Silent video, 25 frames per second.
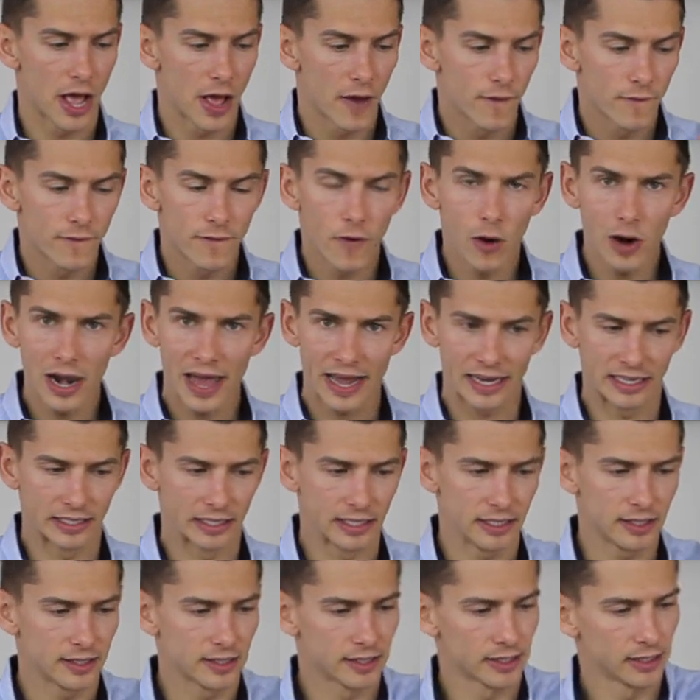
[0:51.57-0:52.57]
For
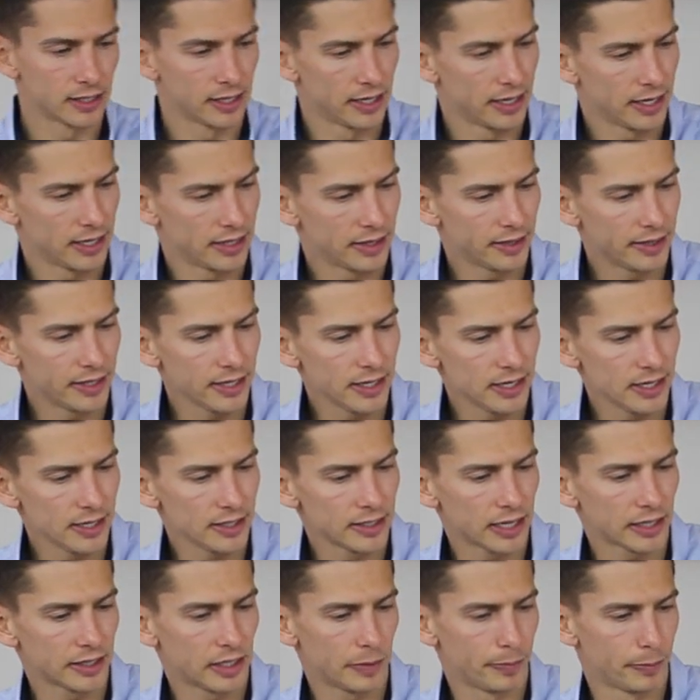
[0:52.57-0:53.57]
ladies,
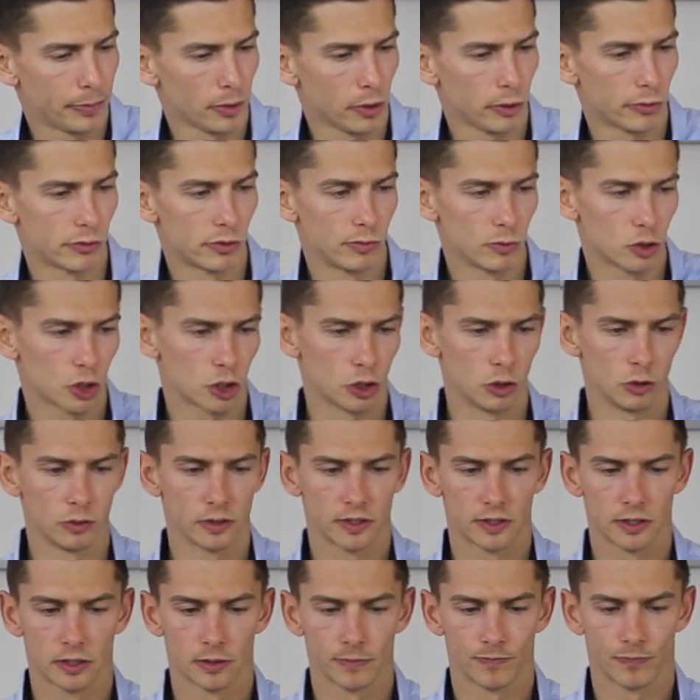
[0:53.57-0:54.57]
these are the ballroom
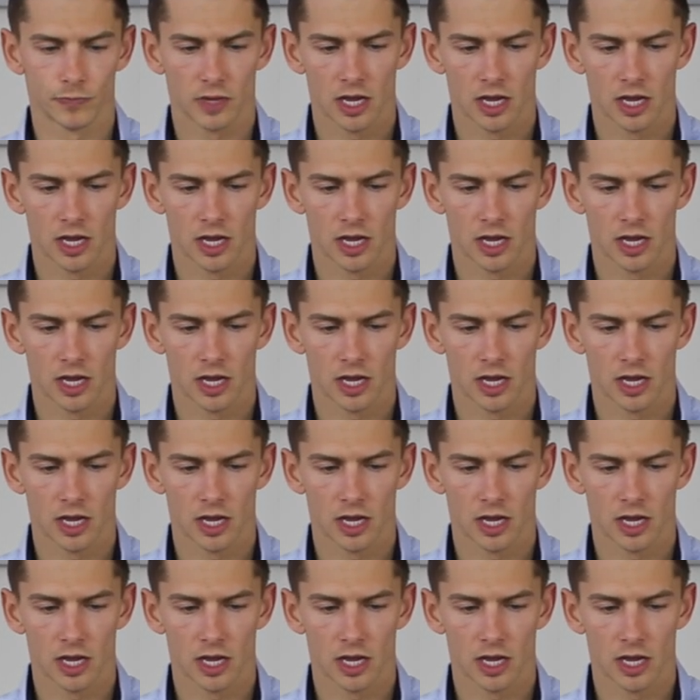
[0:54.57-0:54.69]
shoes.